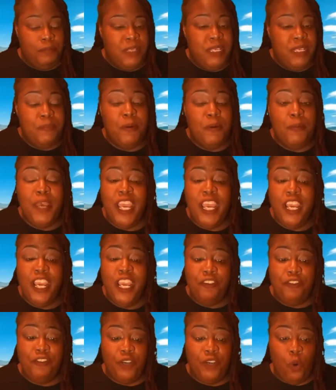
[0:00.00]
Be
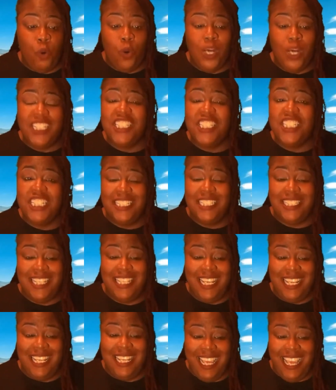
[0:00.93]
prepared for
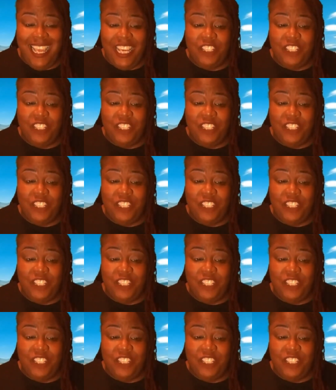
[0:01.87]
questions and